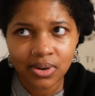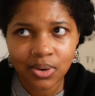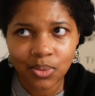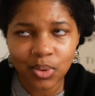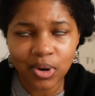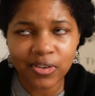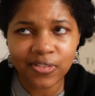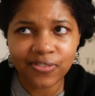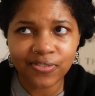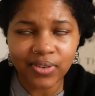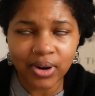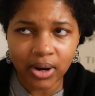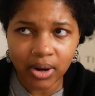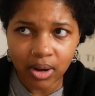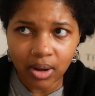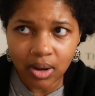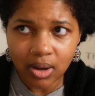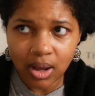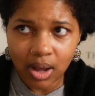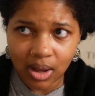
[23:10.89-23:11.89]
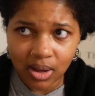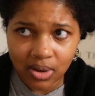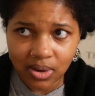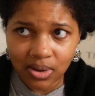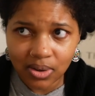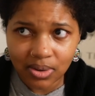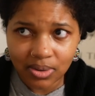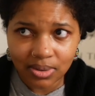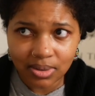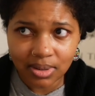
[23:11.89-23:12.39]
referral
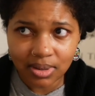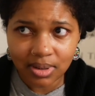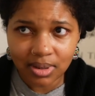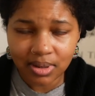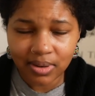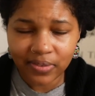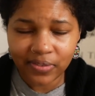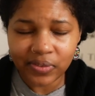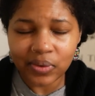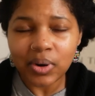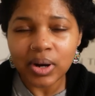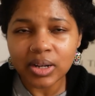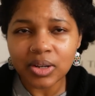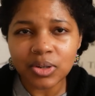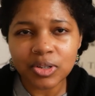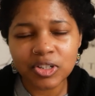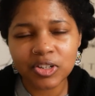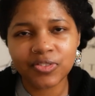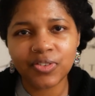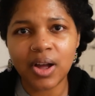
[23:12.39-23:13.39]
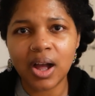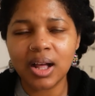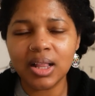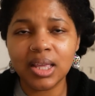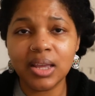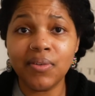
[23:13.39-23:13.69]
code for Nutrafol.